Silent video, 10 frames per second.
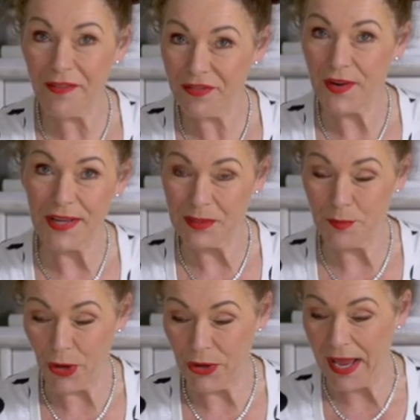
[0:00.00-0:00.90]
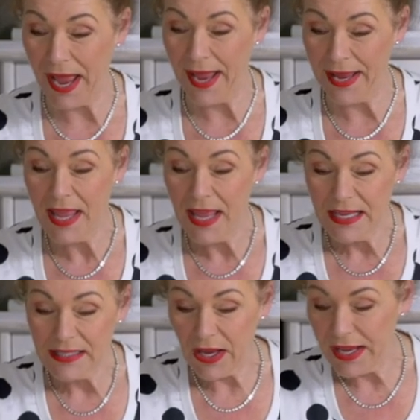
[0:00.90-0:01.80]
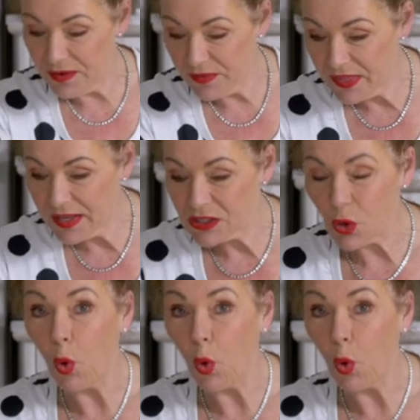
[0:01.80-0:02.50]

friend's bouquet. So everything's